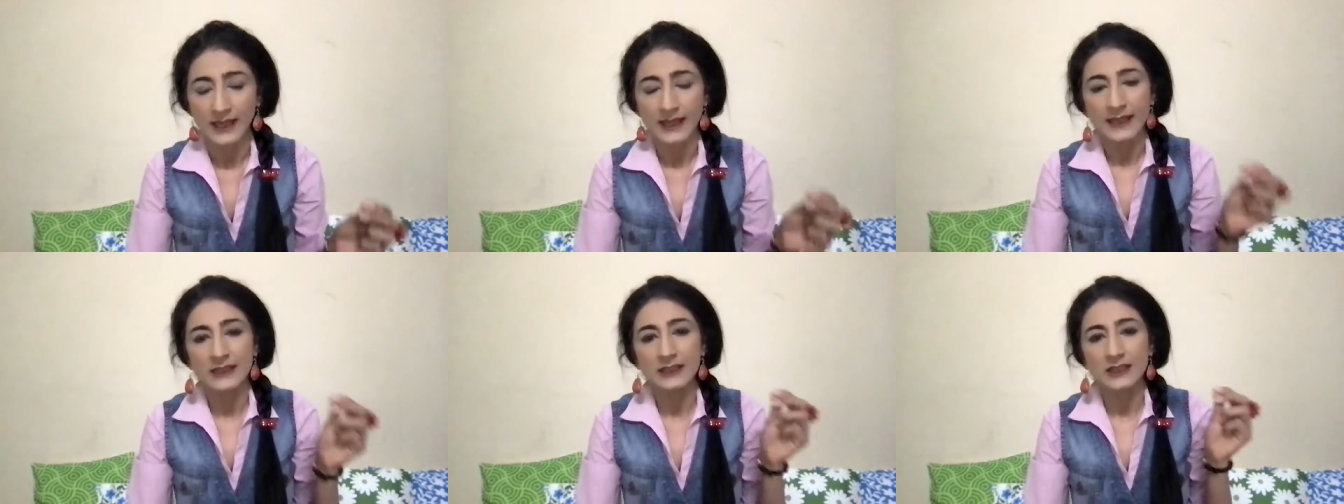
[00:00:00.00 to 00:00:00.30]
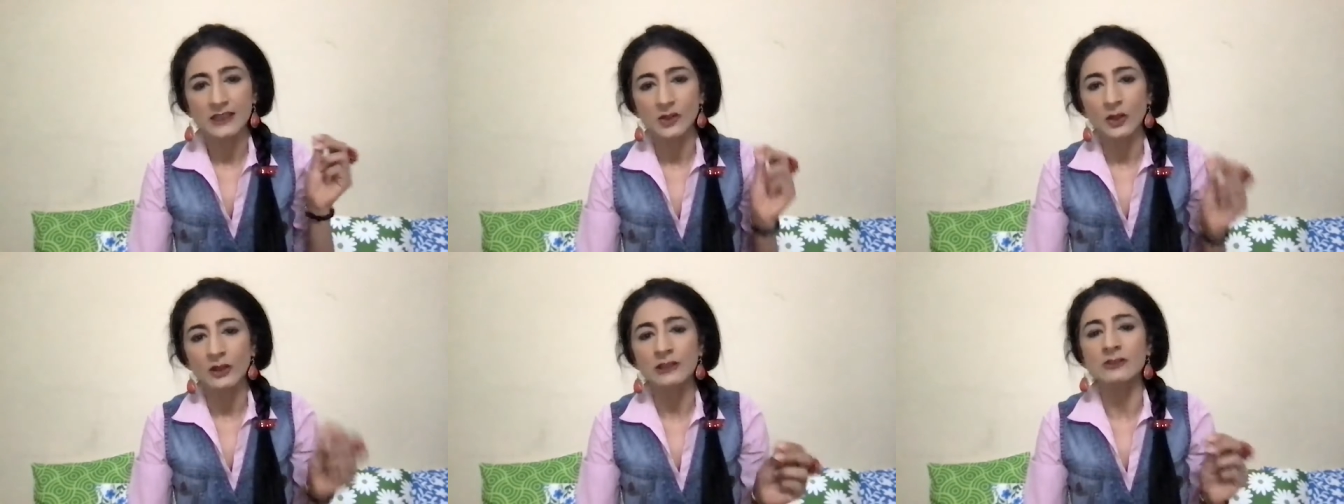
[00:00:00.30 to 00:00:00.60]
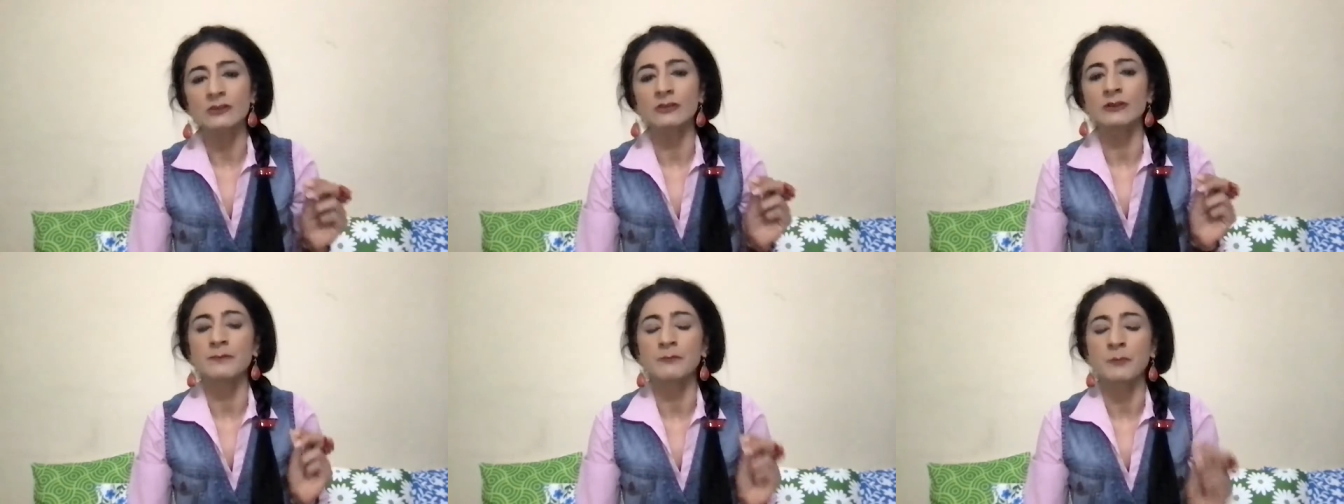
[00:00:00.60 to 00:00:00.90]
It is
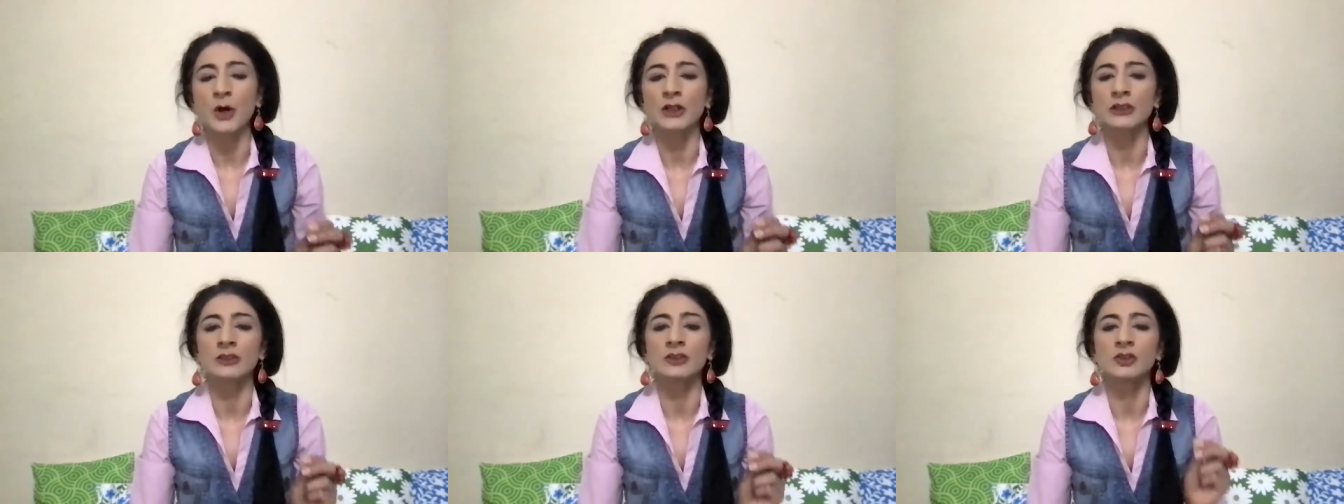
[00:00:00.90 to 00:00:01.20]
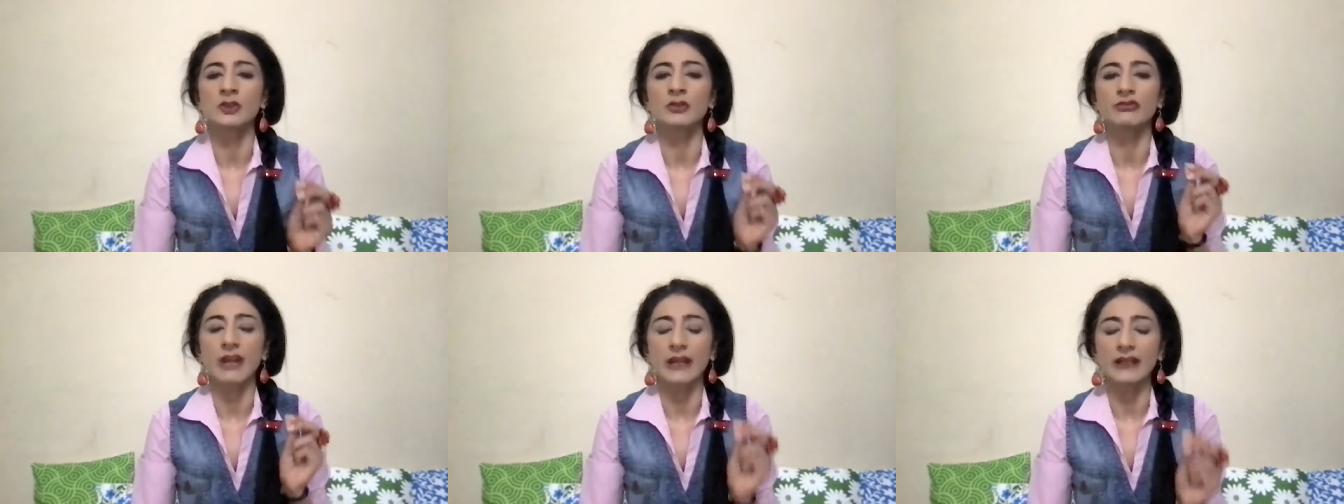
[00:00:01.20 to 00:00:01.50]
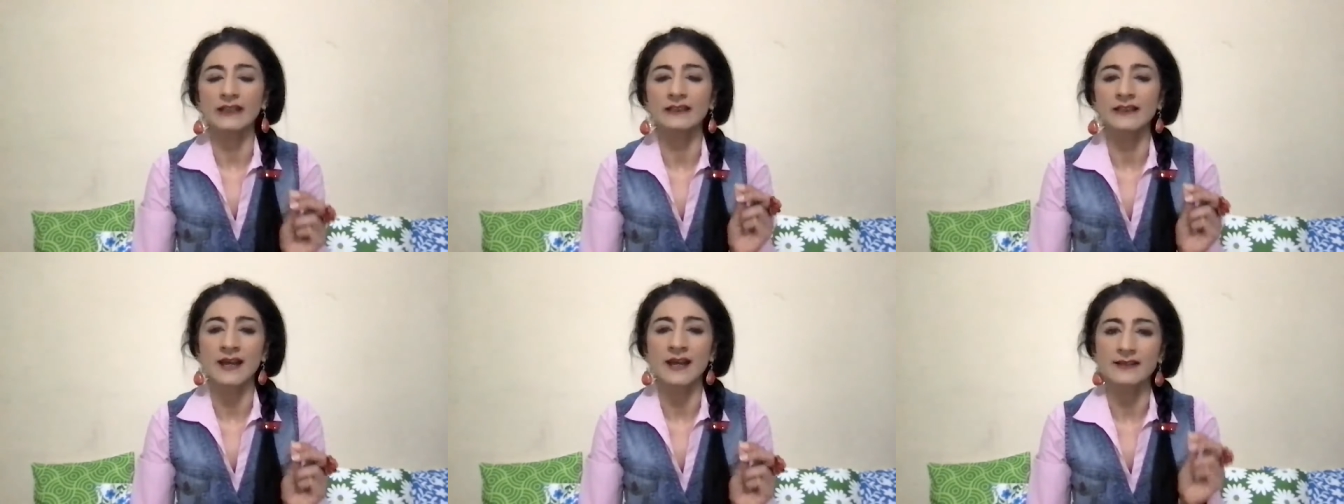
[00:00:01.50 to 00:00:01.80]
also important to
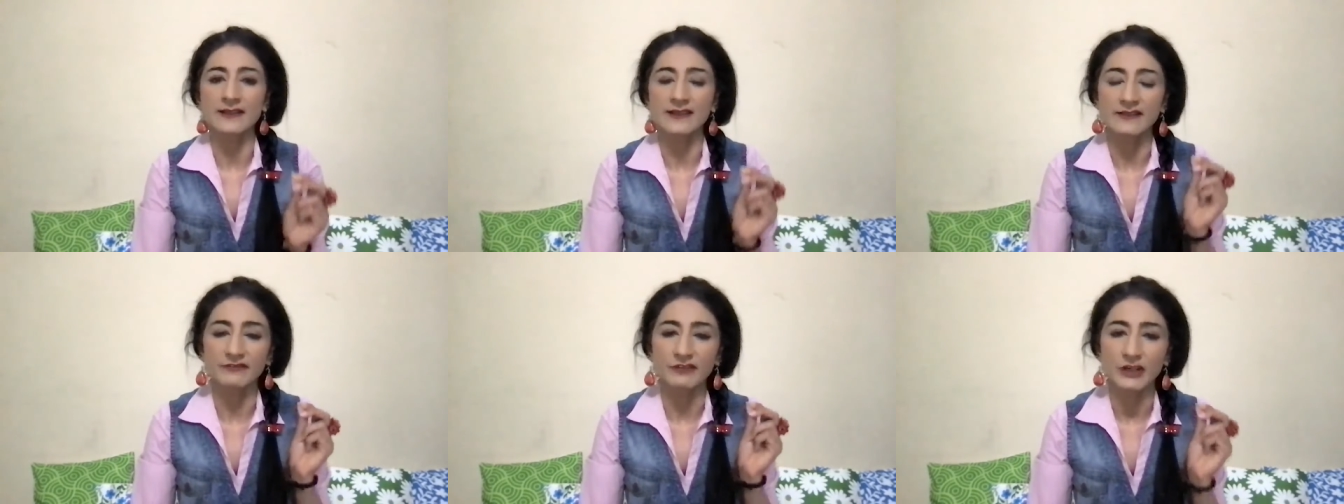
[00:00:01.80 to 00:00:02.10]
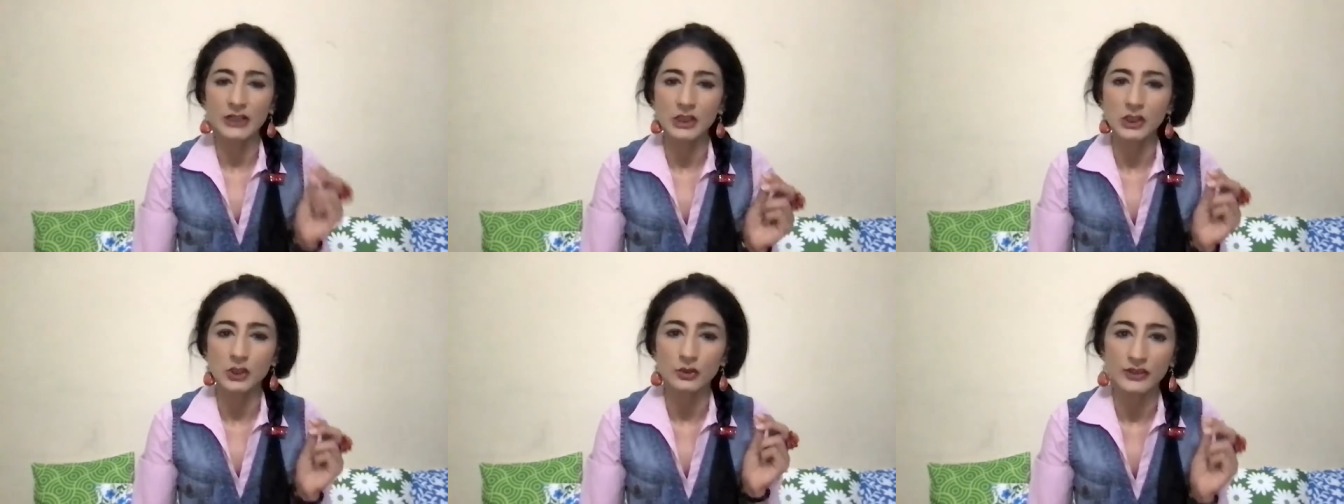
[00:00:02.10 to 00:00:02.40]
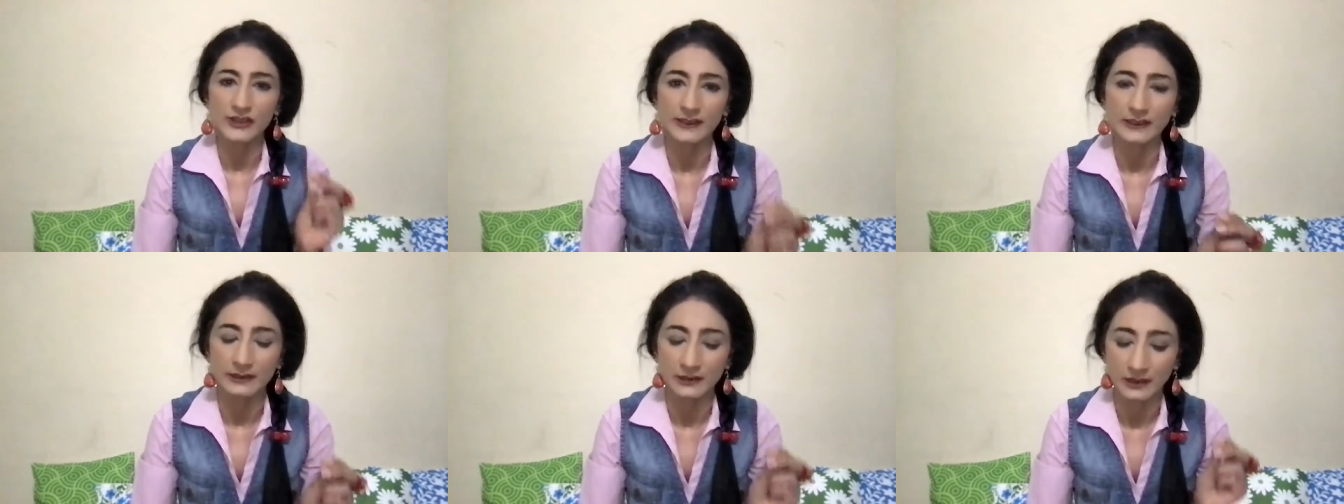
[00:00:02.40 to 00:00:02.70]
recognize the virtue
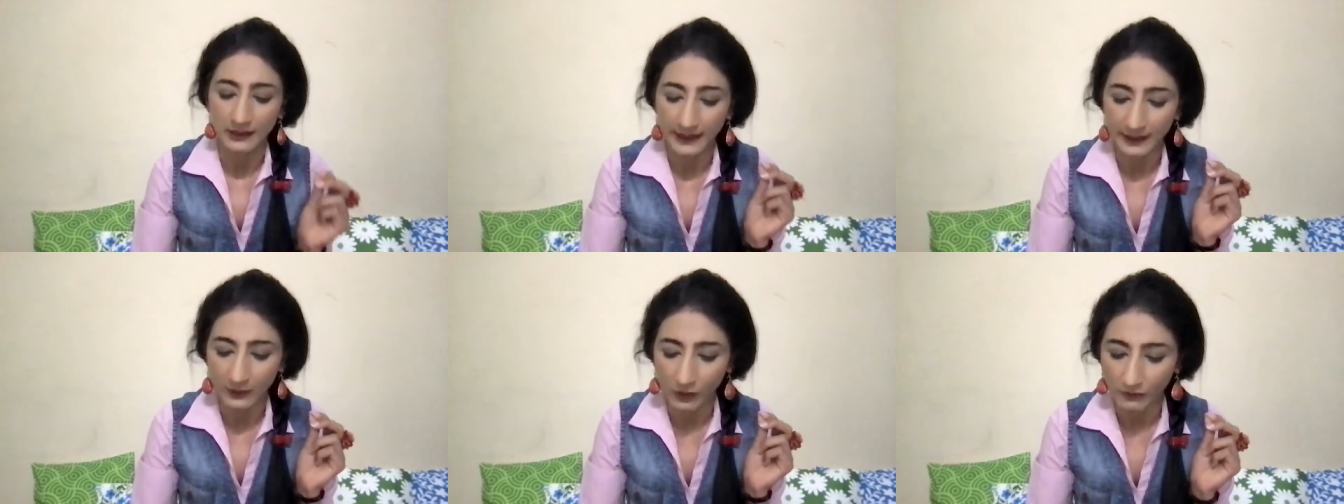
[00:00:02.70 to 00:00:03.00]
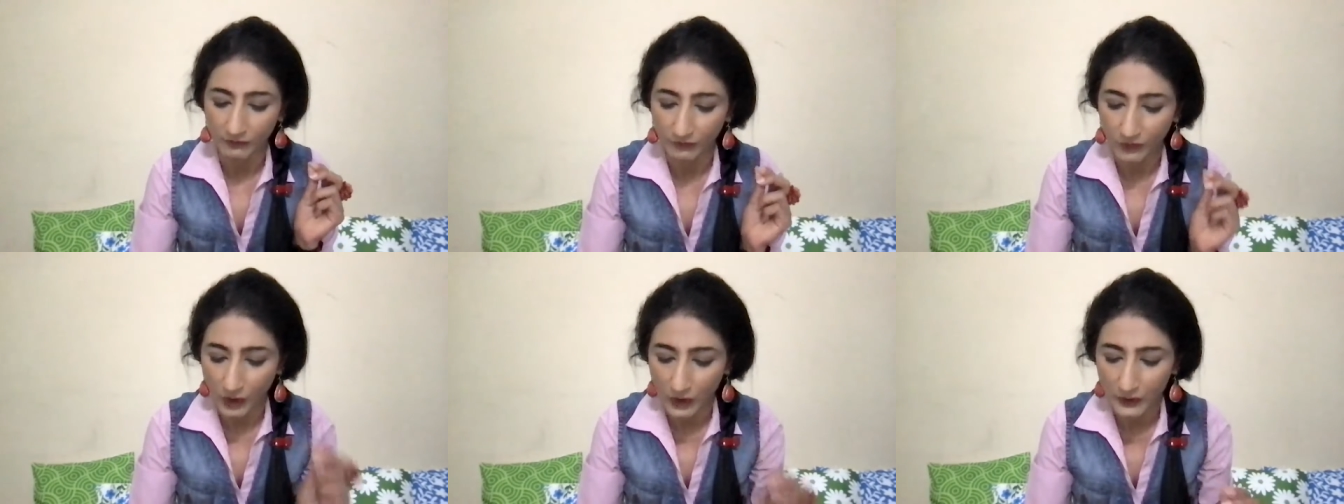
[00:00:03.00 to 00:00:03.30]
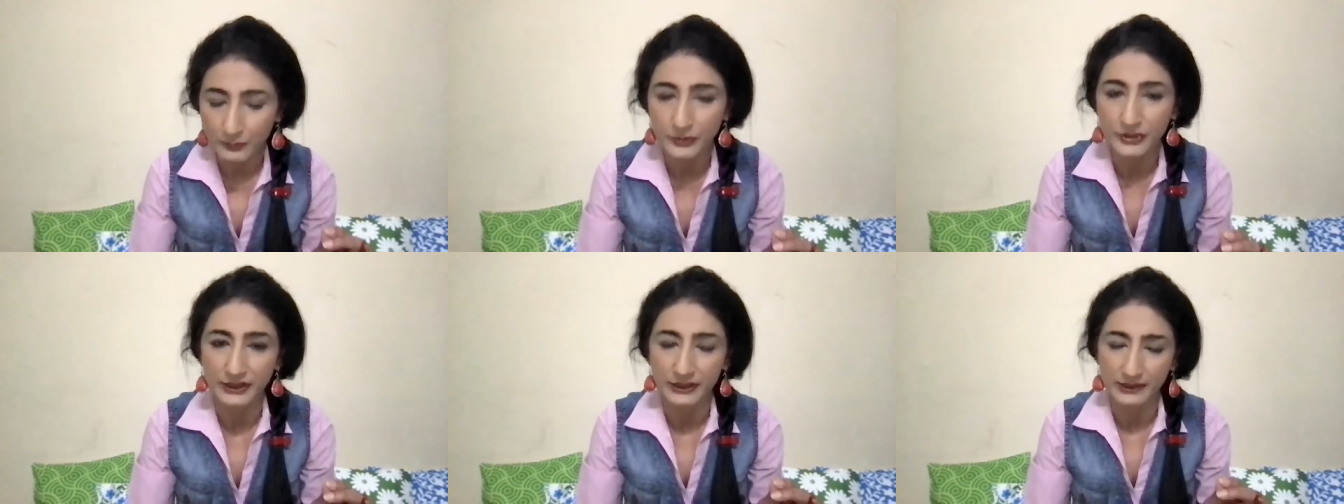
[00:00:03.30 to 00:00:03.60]
signaling of
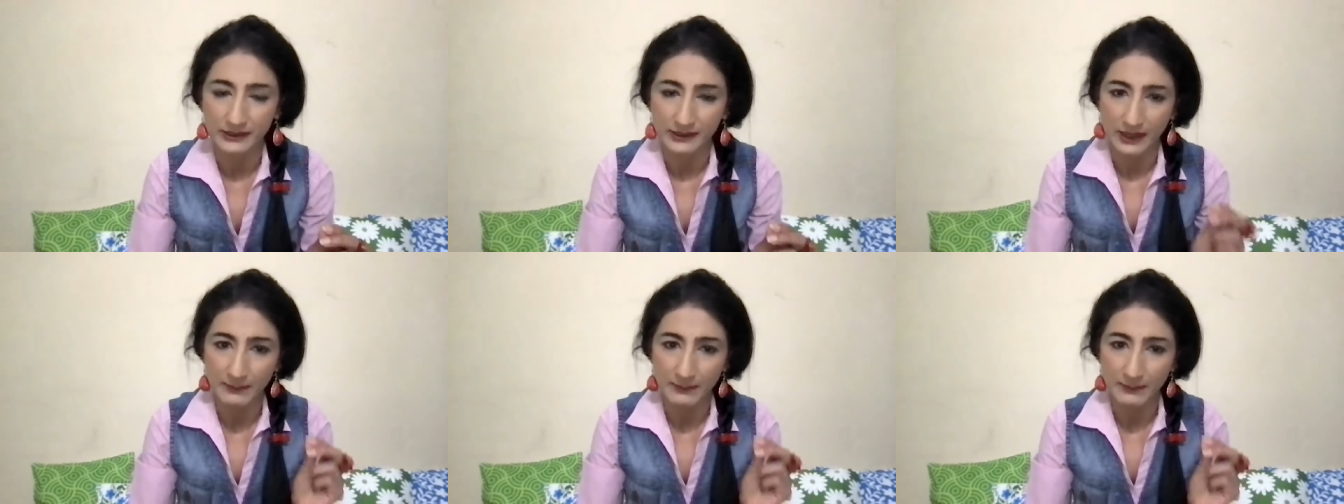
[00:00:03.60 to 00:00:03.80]
corporate